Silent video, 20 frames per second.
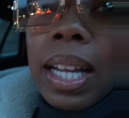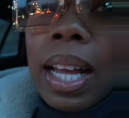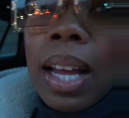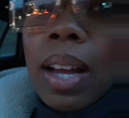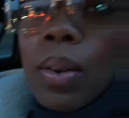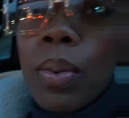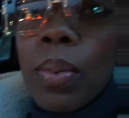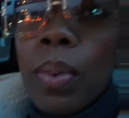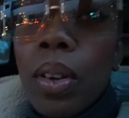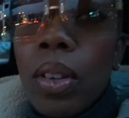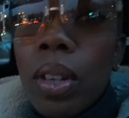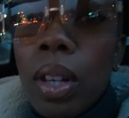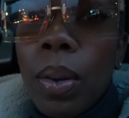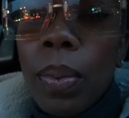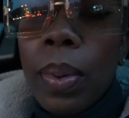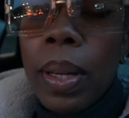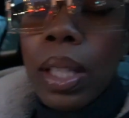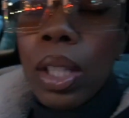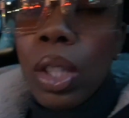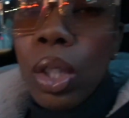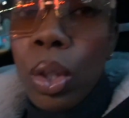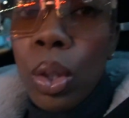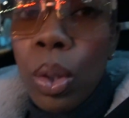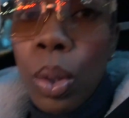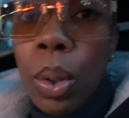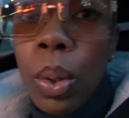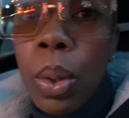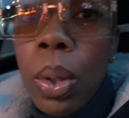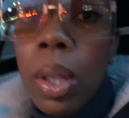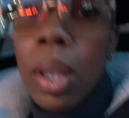now we're on our way to
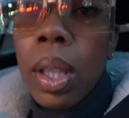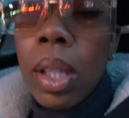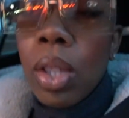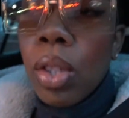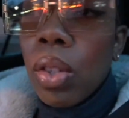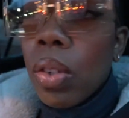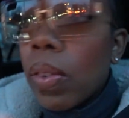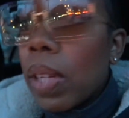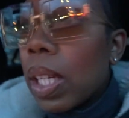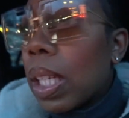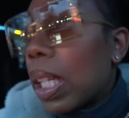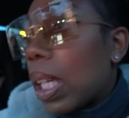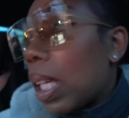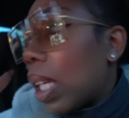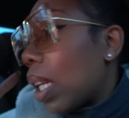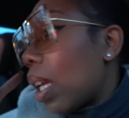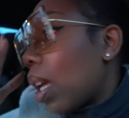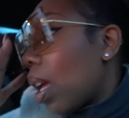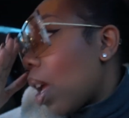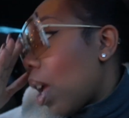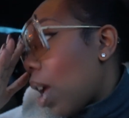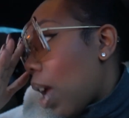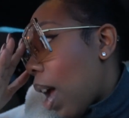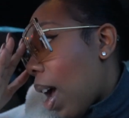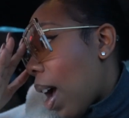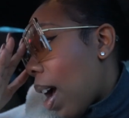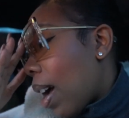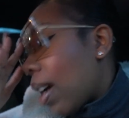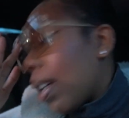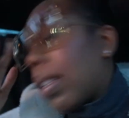the screening.
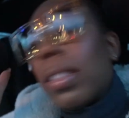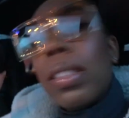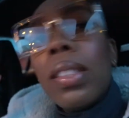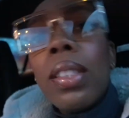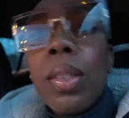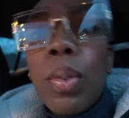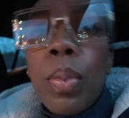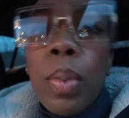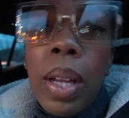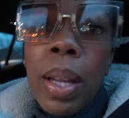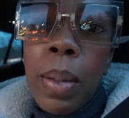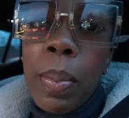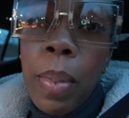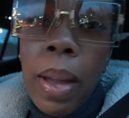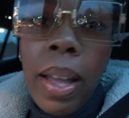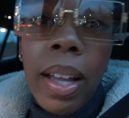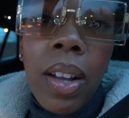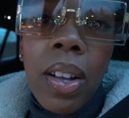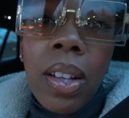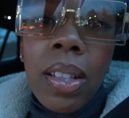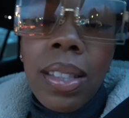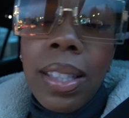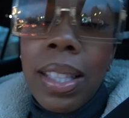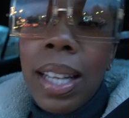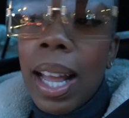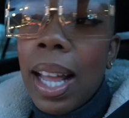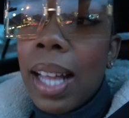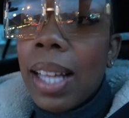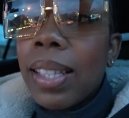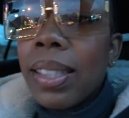And we're in my car today.